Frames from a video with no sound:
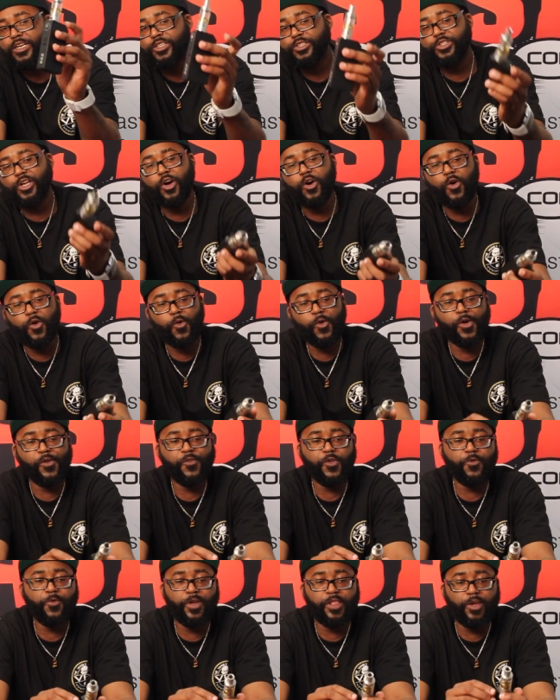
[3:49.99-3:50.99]
So
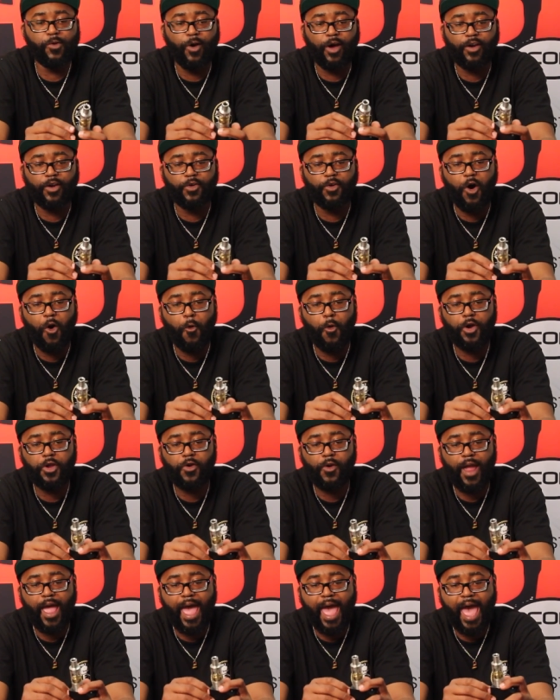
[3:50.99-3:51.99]
if you really want to know where
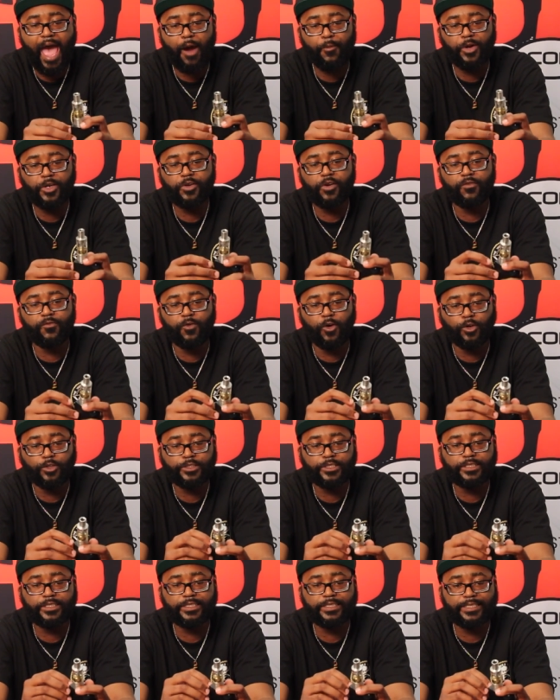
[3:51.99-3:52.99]
you're at with your
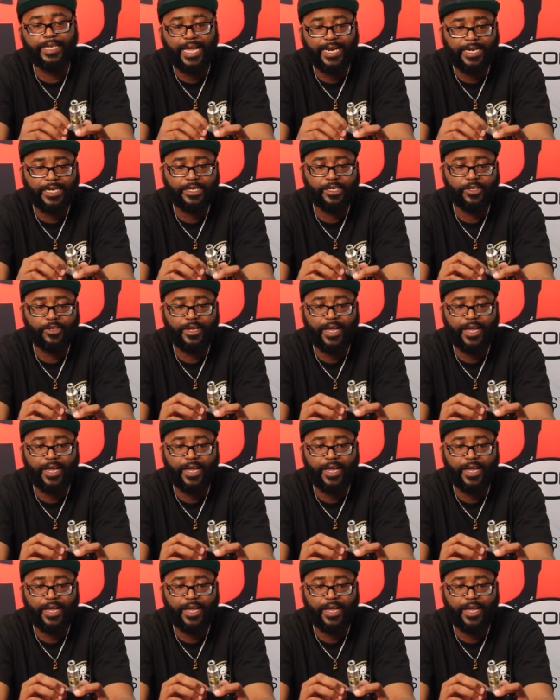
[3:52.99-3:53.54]
voltage setting,